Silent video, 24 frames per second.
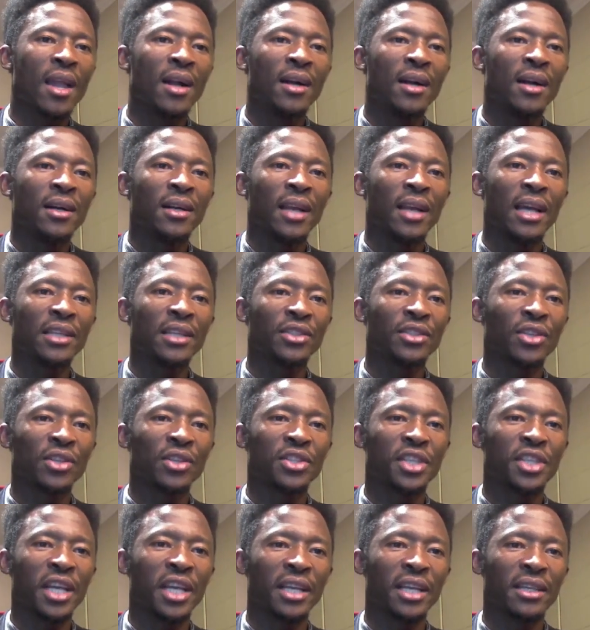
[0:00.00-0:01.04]
let's
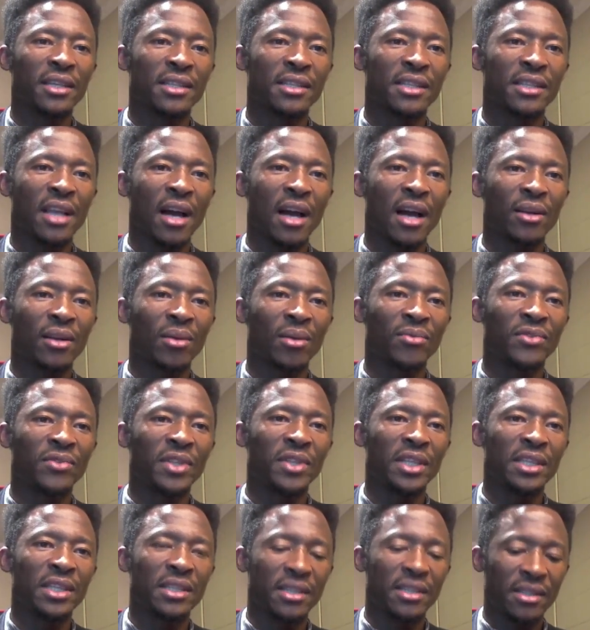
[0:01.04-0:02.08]
just check the start of
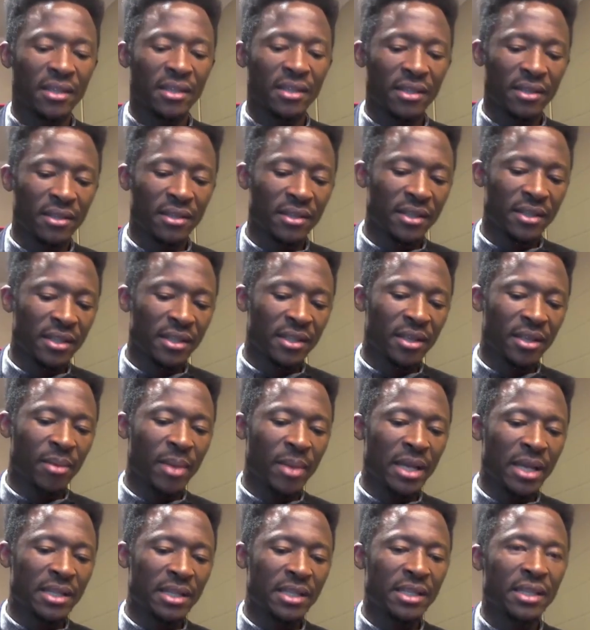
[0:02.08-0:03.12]
this system
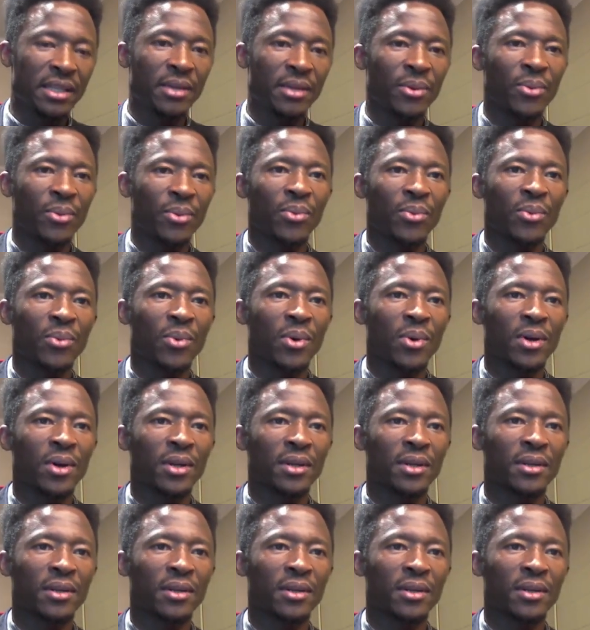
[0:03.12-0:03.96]
and see what